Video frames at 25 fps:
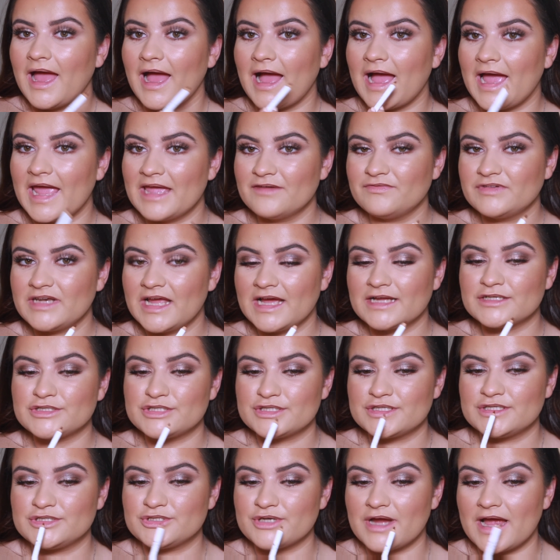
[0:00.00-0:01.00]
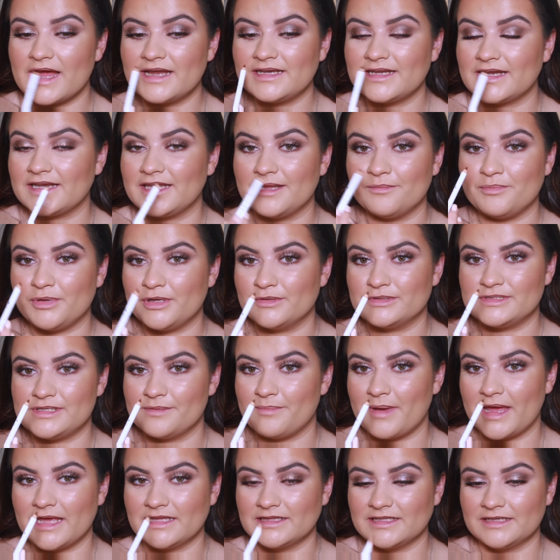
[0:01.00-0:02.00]
I haven't actually tried any
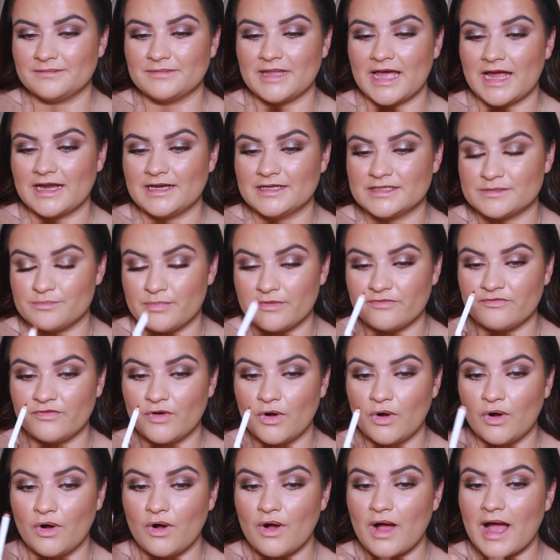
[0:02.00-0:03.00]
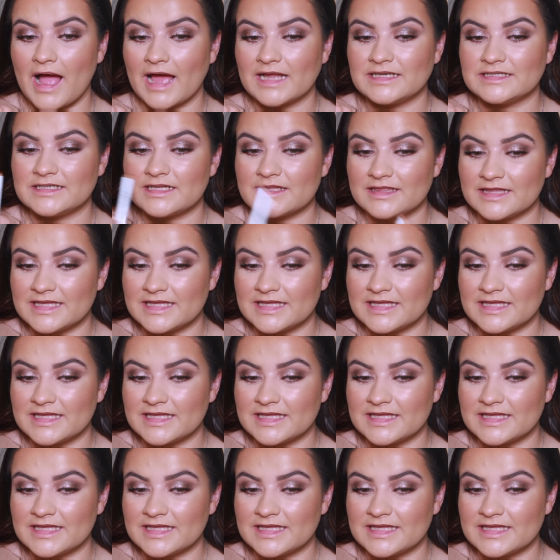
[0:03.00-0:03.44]
Beauty Bay lip liners before and